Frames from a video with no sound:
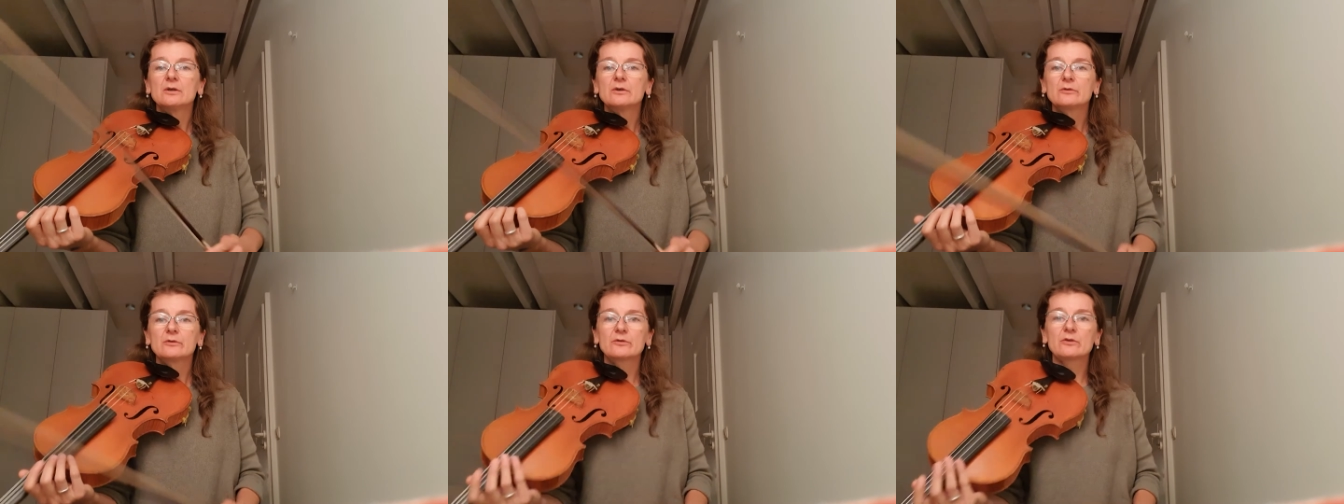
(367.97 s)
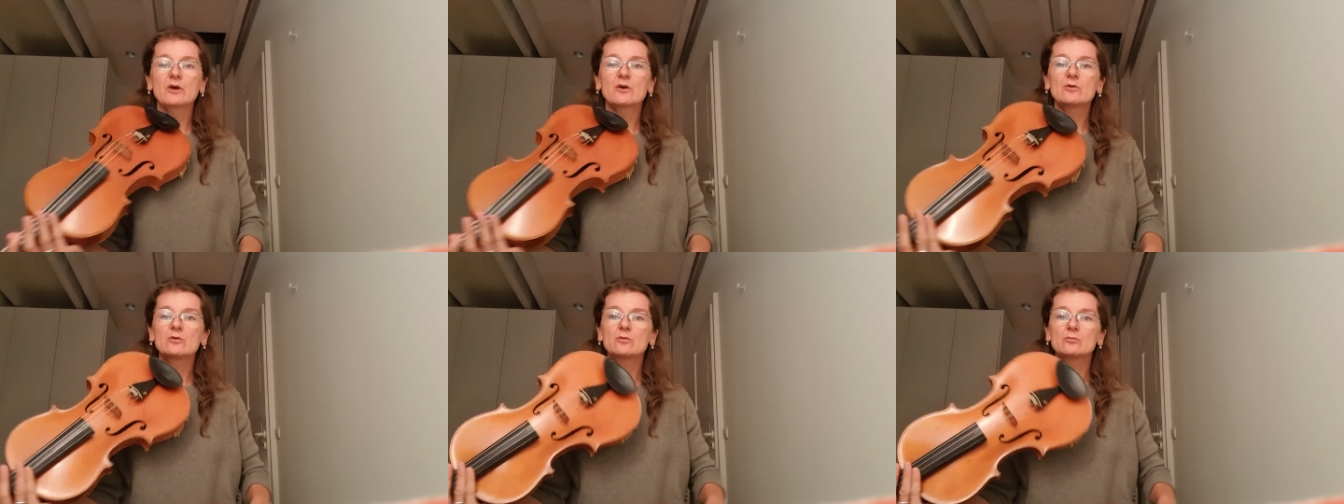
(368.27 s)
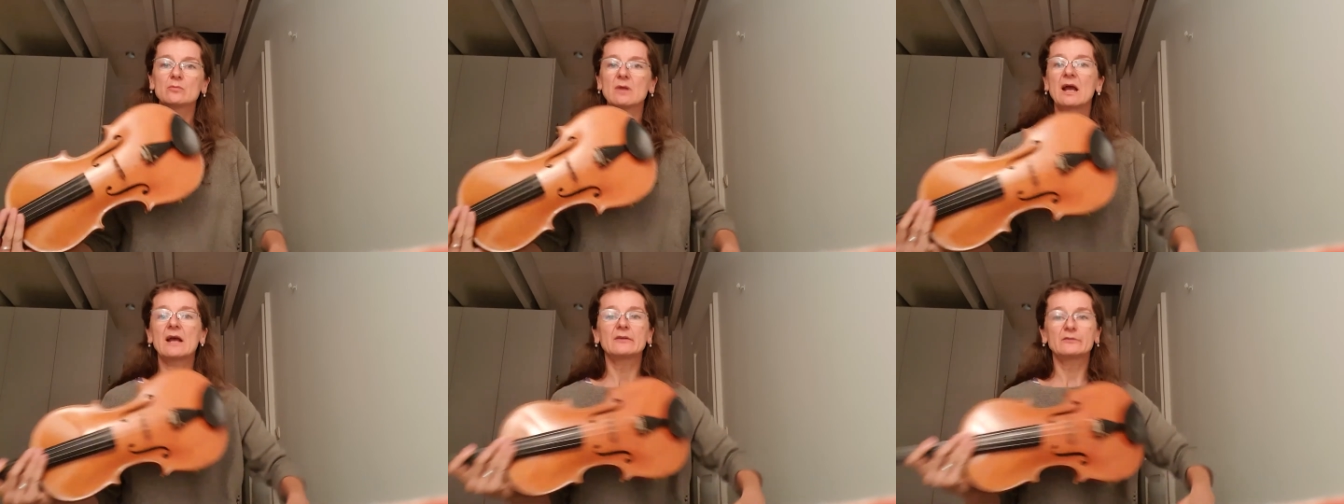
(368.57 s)

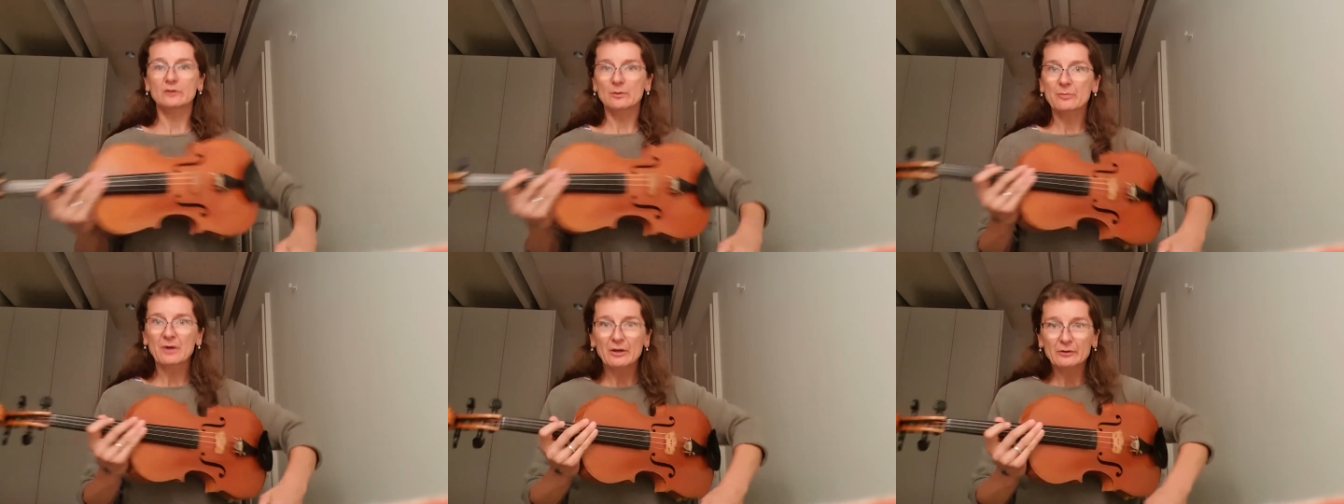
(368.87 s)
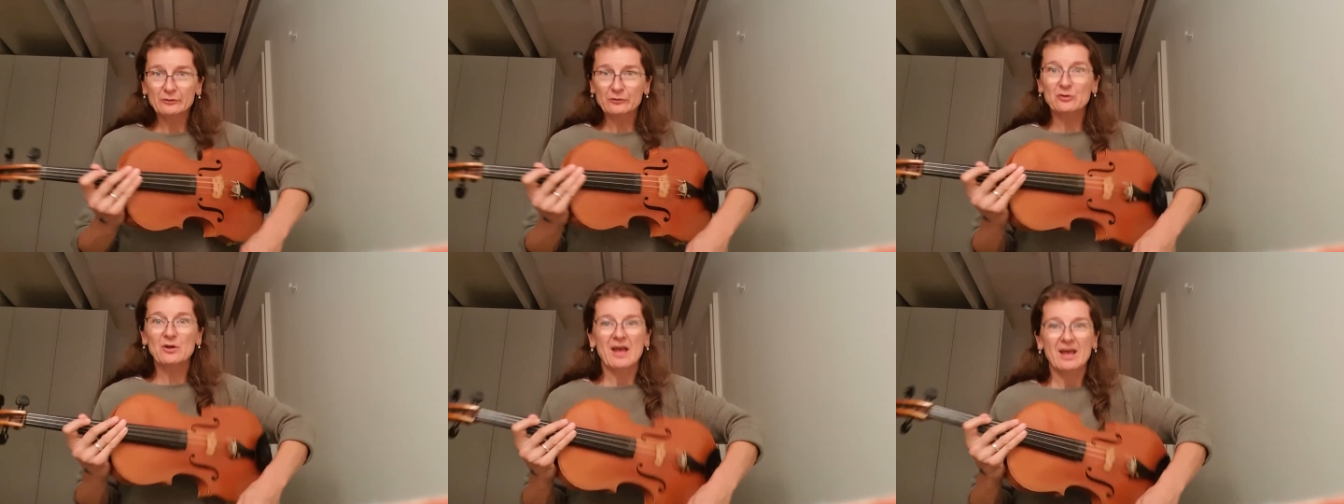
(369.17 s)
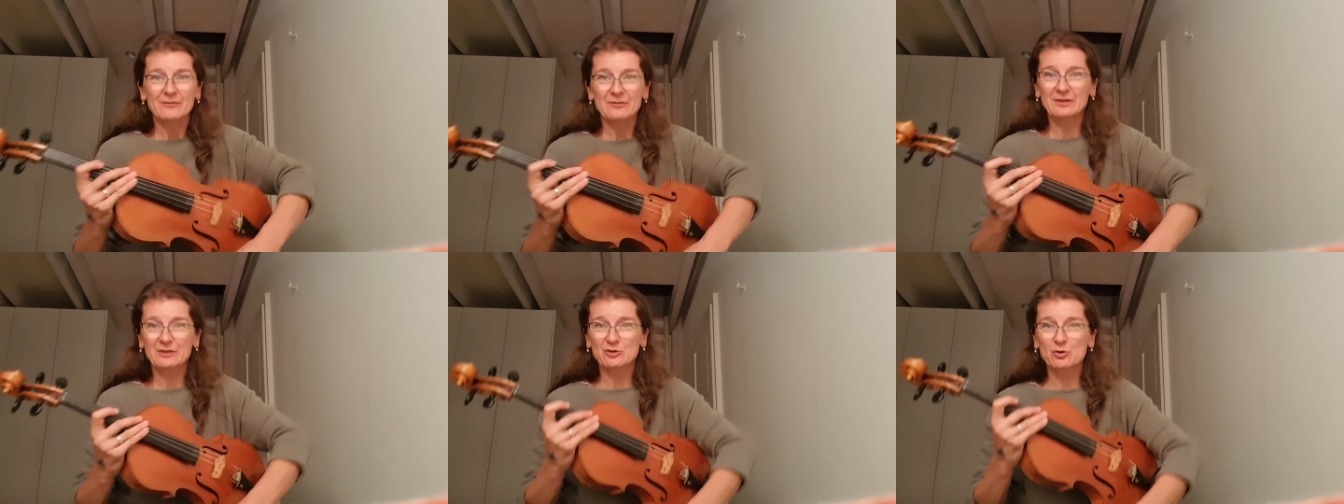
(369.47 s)
So as opposed to
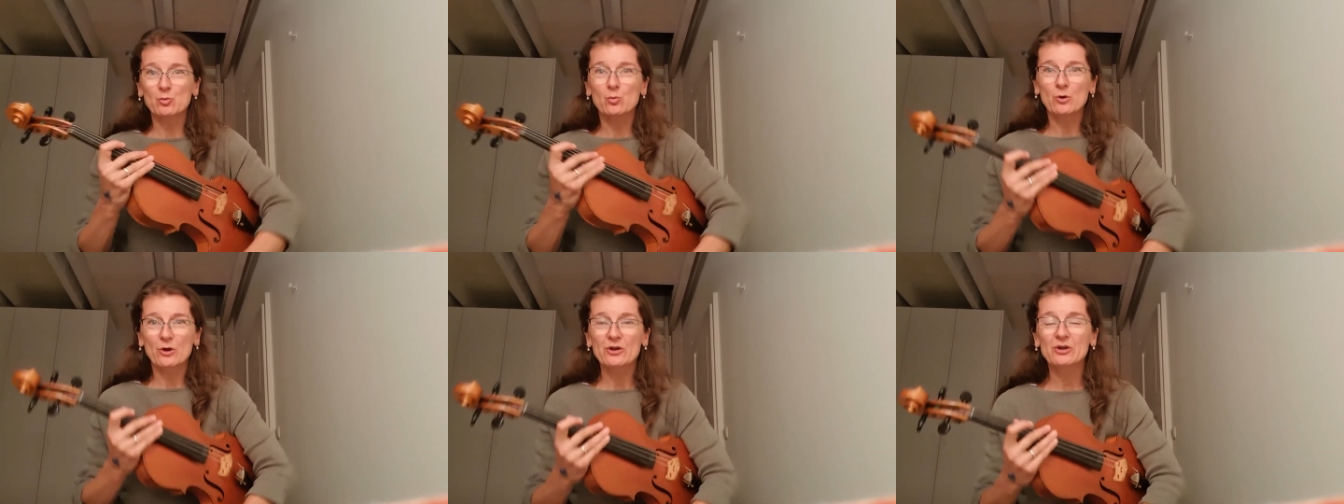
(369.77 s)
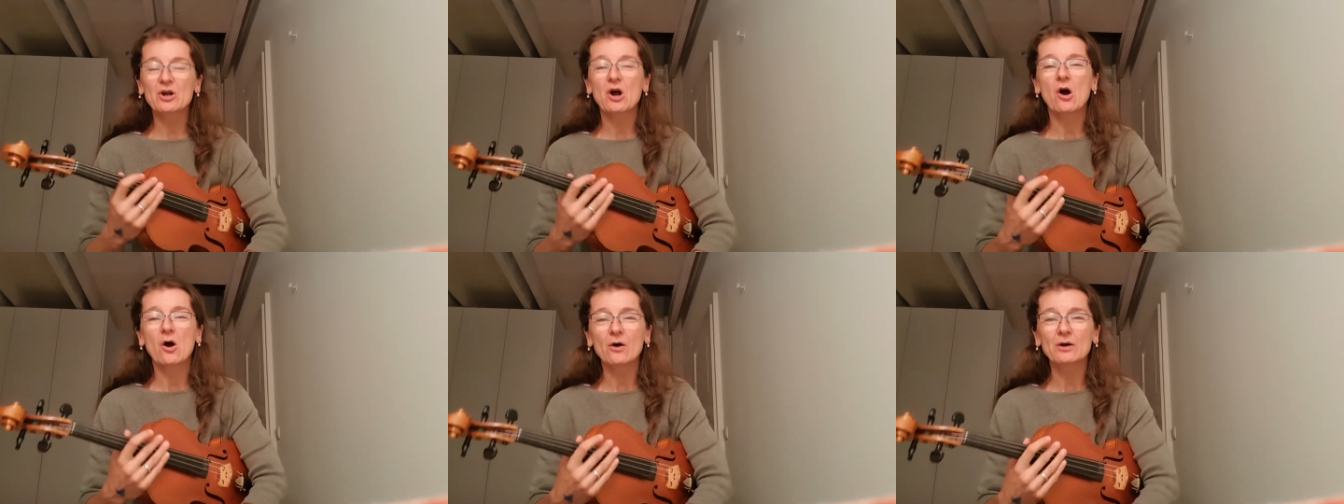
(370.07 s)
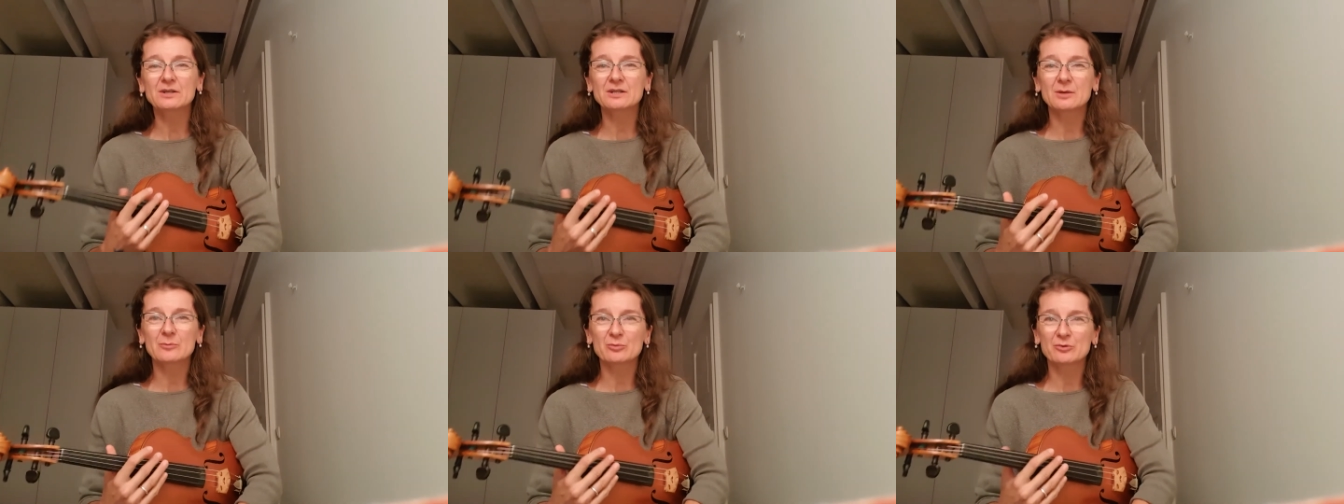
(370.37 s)
having to work
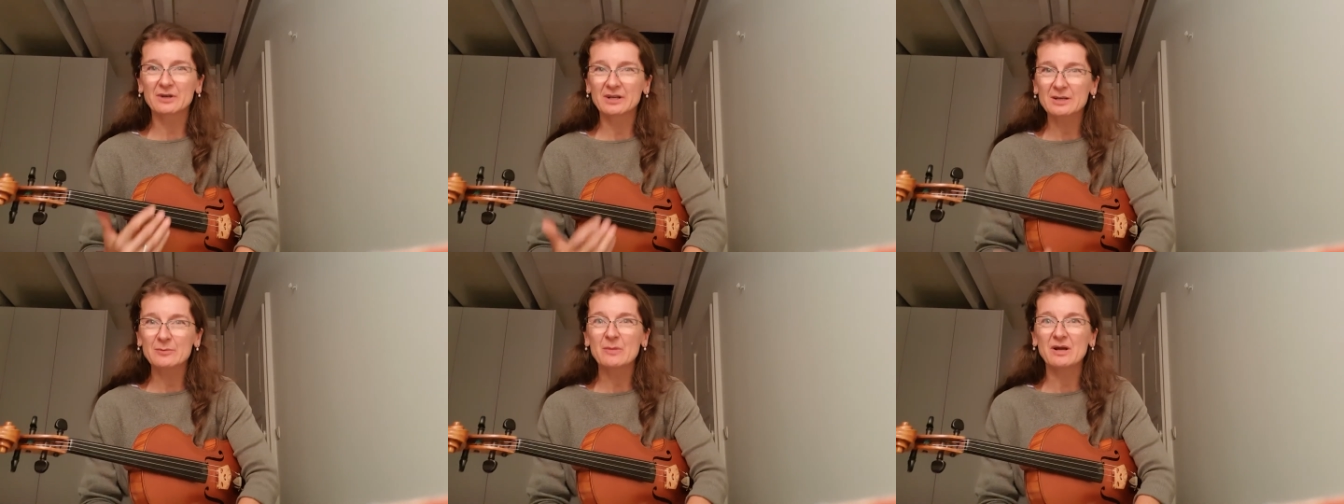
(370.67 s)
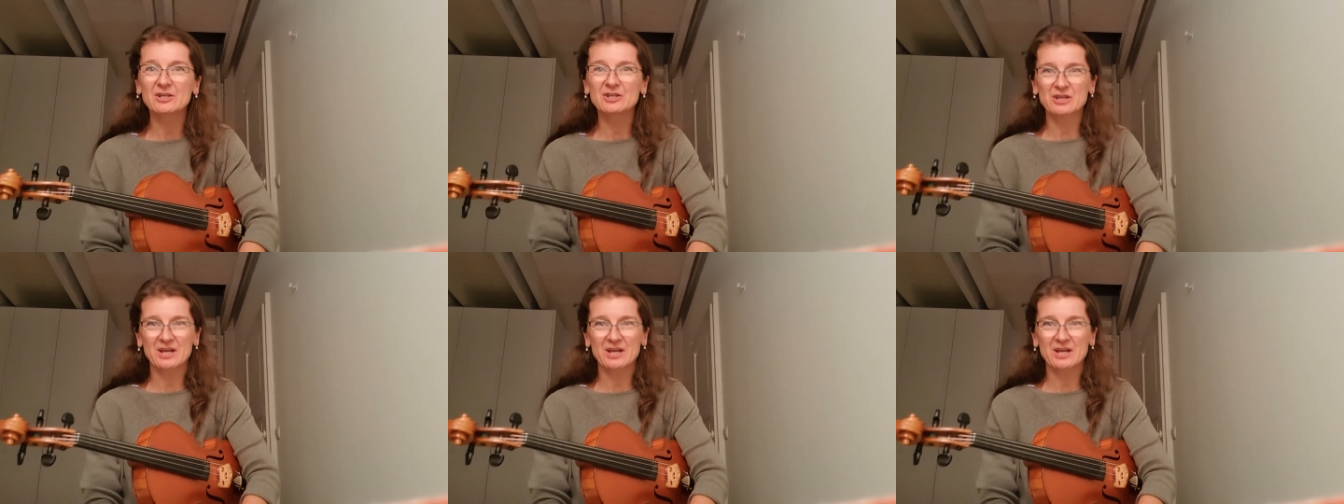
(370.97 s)
harder pretty much